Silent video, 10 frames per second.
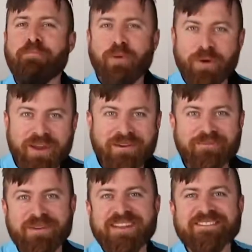point
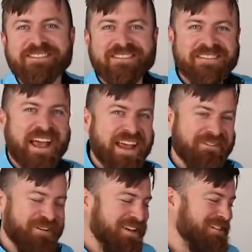is the
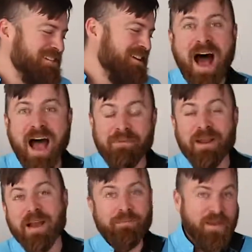same is I'm
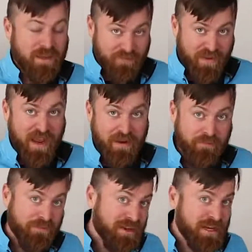not a big fan
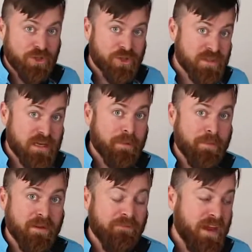of niches. I'm a
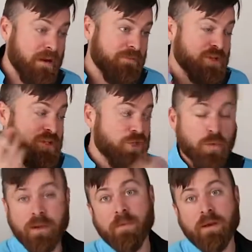big fan of just
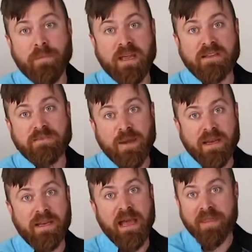doing what makes
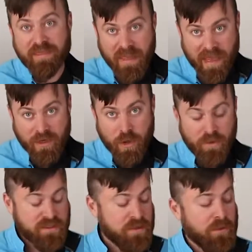money and then
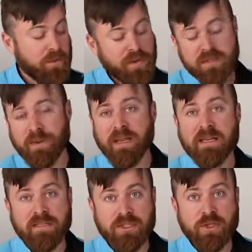going to the other things. But
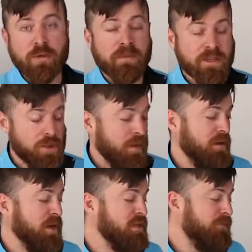let's assume that you
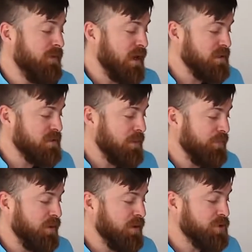need to find
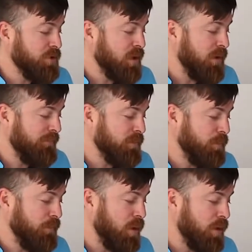something that you're
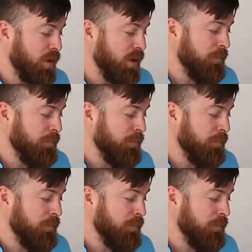comfortable marketing.